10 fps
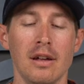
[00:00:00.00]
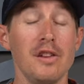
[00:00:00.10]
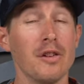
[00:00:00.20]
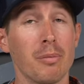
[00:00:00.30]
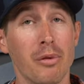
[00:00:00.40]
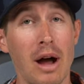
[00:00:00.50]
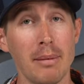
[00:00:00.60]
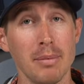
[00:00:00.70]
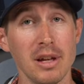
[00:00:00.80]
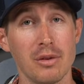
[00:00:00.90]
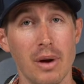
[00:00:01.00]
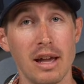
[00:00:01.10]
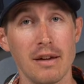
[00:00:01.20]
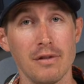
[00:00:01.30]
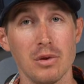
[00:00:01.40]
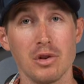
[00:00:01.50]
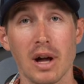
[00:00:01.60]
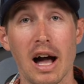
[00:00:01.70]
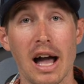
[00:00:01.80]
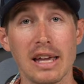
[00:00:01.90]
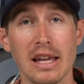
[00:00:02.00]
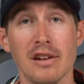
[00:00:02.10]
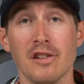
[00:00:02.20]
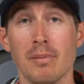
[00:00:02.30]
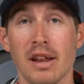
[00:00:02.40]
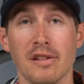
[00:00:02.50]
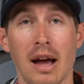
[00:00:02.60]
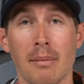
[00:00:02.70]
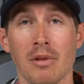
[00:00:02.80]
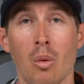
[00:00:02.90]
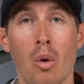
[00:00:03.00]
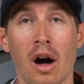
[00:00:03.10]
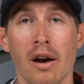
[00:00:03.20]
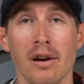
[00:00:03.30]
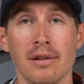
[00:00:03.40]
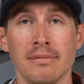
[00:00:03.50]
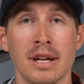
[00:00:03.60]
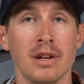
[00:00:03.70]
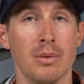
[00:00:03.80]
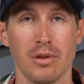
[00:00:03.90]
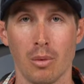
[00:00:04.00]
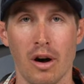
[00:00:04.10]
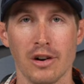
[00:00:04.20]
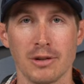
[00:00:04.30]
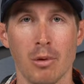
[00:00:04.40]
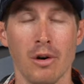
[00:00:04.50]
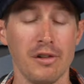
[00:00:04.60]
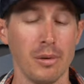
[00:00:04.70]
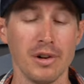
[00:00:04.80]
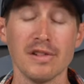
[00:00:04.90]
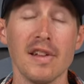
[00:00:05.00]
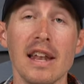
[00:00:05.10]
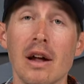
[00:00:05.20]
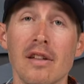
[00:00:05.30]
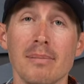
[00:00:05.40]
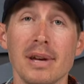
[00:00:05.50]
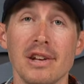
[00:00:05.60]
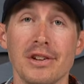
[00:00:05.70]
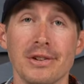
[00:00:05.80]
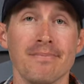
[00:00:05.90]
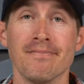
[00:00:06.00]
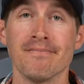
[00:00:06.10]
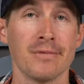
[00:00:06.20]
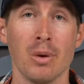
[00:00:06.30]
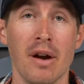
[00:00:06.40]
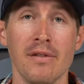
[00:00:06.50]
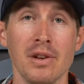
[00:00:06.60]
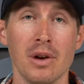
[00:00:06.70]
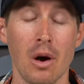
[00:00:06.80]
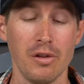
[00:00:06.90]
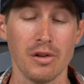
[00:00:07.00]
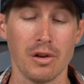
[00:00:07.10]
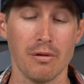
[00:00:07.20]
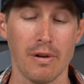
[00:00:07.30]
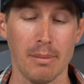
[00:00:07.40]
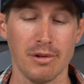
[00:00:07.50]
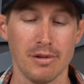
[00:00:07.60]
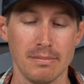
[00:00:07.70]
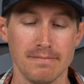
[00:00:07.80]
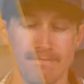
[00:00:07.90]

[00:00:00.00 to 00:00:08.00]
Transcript: These are probably great if you enjoy hiking, spending time in the water, for water sports, or just laying out on the beach. Wherever you go, these are good frames.